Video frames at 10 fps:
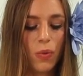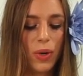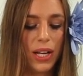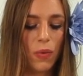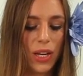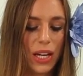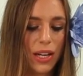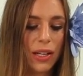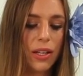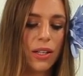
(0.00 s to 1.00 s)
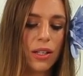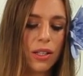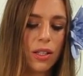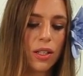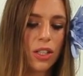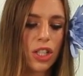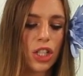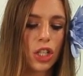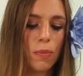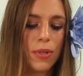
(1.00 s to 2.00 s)
when we
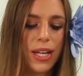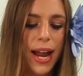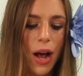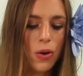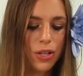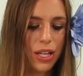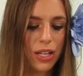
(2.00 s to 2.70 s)
scooped it out.